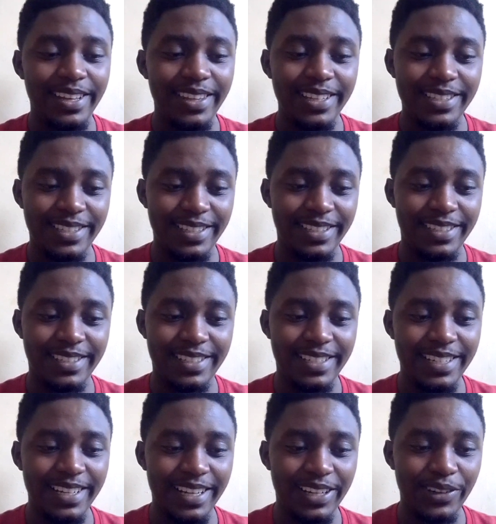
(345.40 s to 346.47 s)
That's
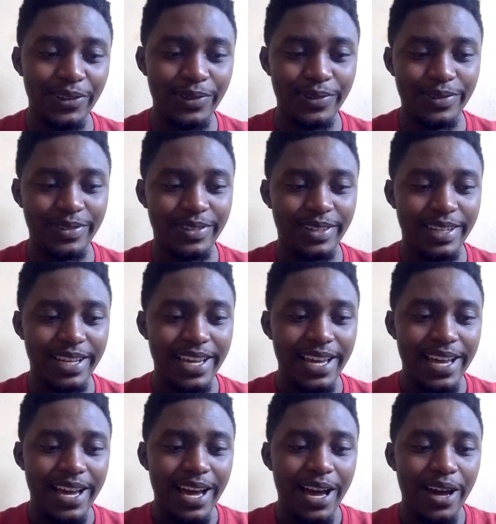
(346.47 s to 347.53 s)
still a no.
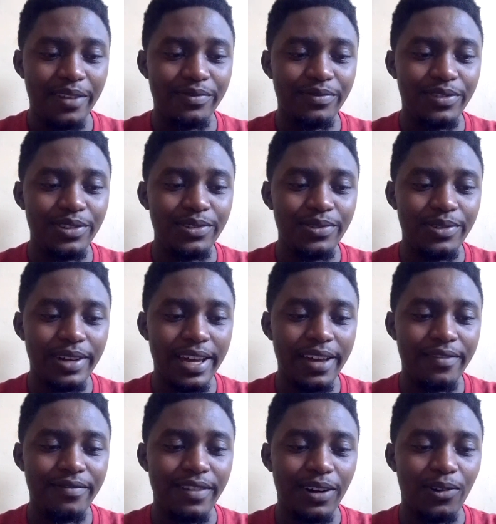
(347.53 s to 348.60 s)
Have you
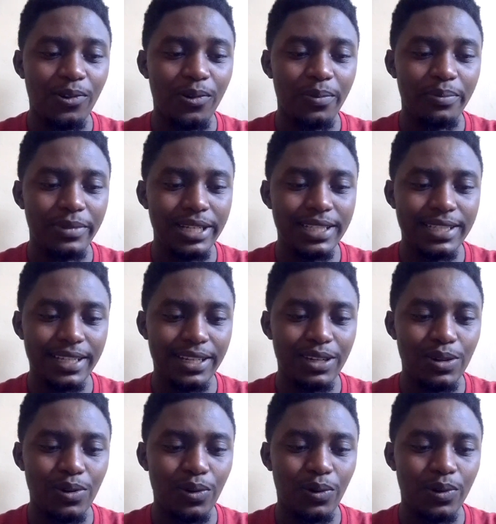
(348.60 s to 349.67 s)
ever
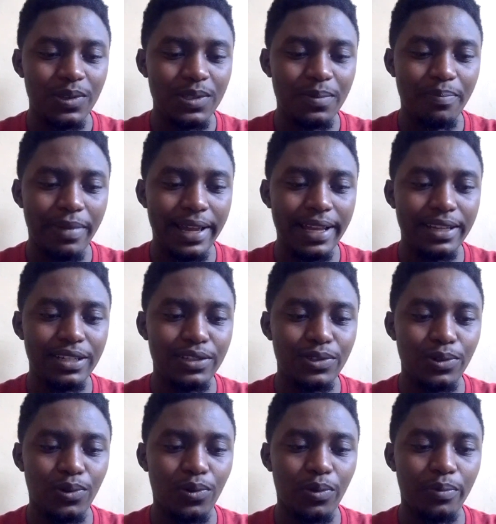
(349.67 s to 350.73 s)
committed or conspired
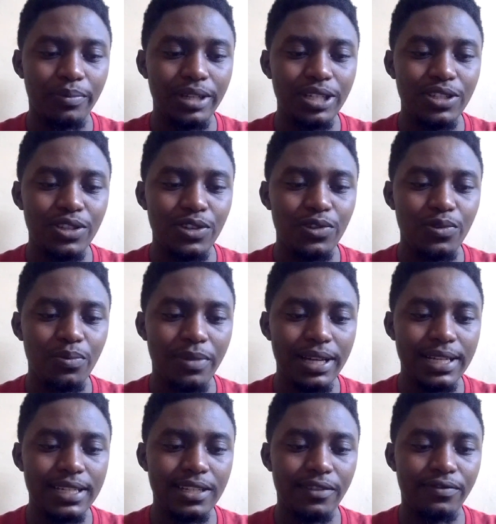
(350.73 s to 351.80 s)
to commit
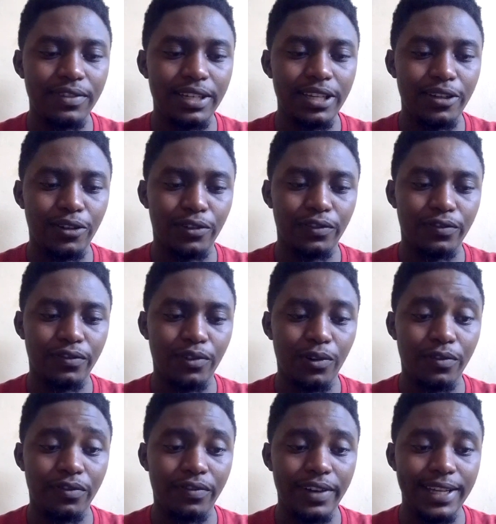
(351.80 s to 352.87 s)
human trafficking
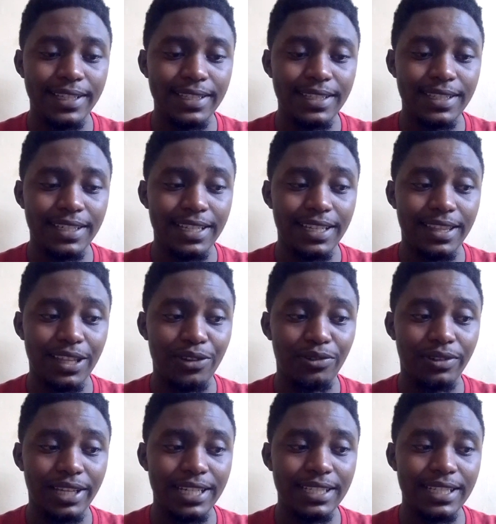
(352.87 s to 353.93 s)
offense in the
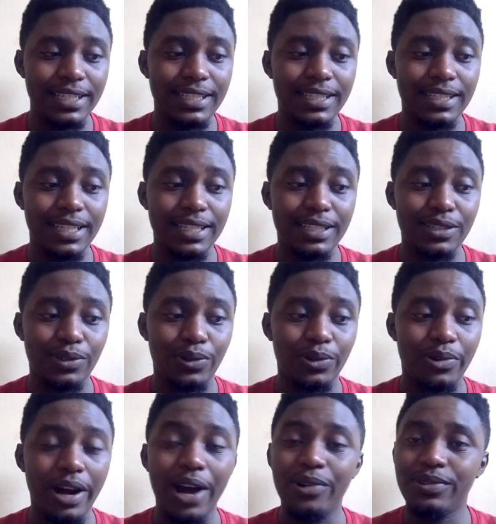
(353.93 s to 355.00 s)
United States
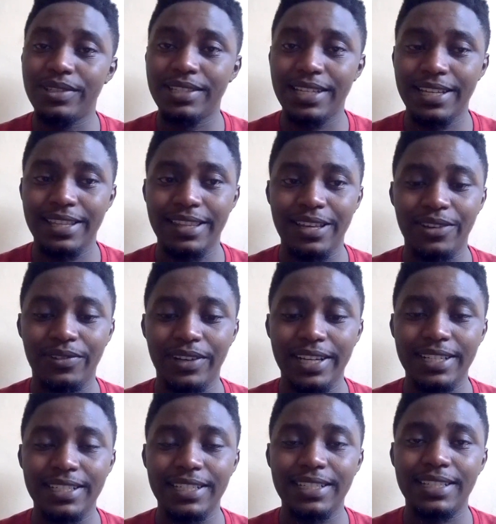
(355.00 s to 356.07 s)
or outside the
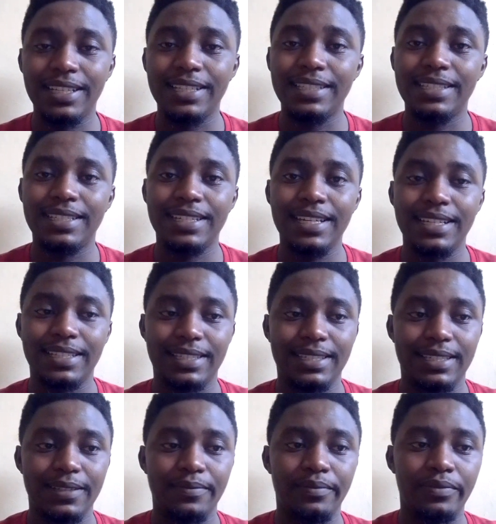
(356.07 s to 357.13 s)
United States?
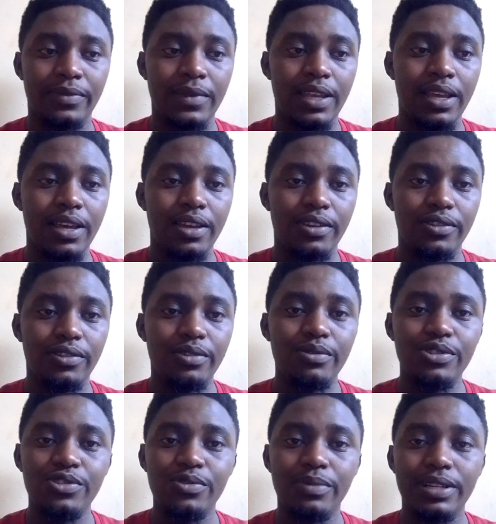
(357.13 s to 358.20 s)
You know
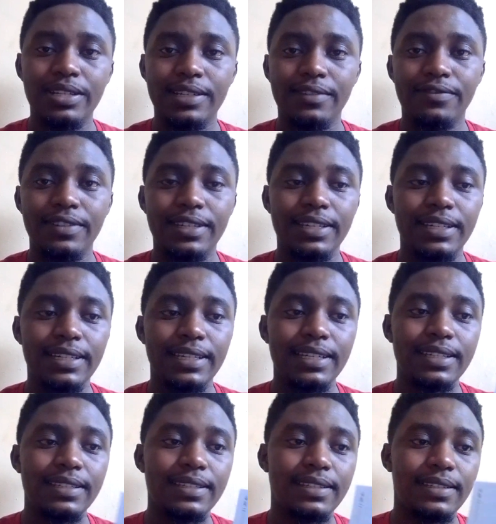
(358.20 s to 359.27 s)
what human trafficking
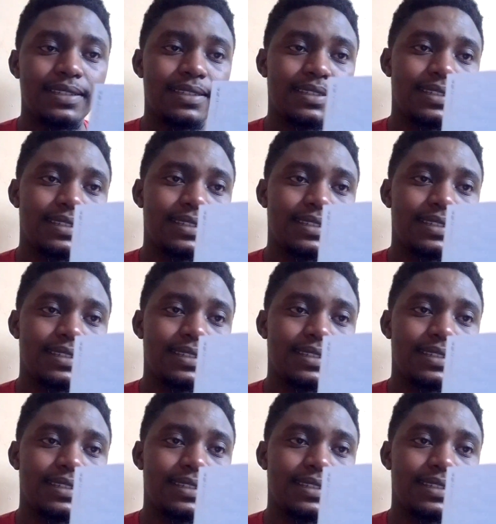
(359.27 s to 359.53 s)
is?